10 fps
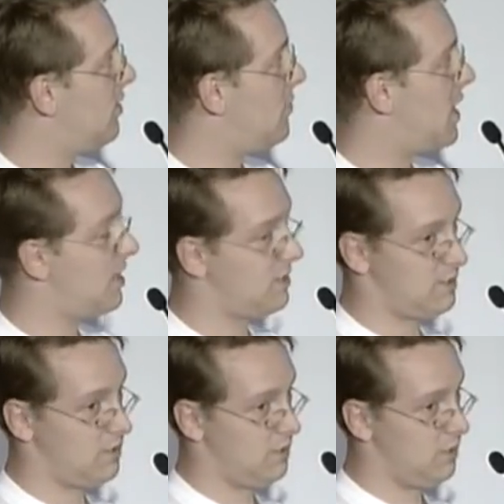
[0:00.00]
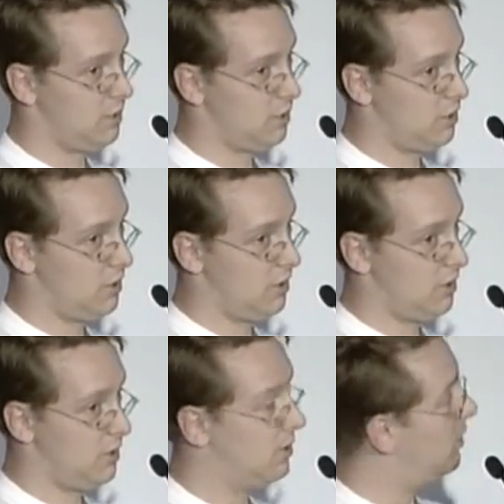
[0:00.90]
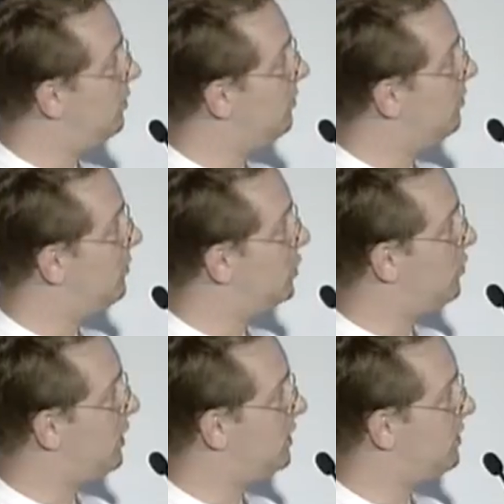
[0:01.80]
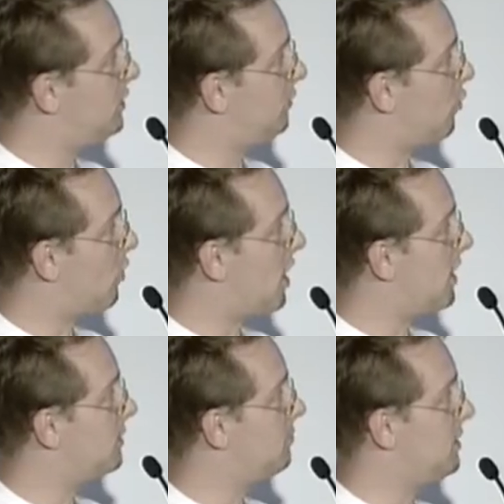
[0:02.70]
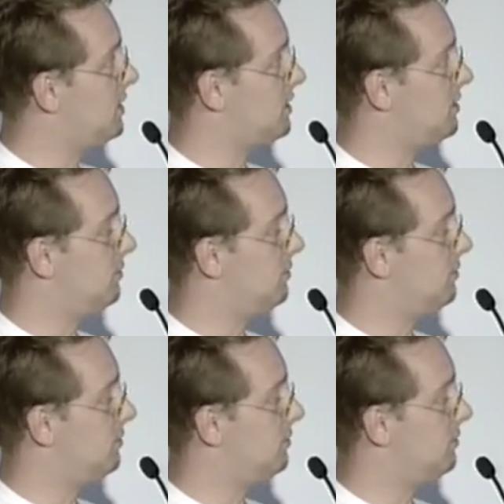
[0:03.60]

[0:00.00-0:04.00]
paths between these 4 ISPs.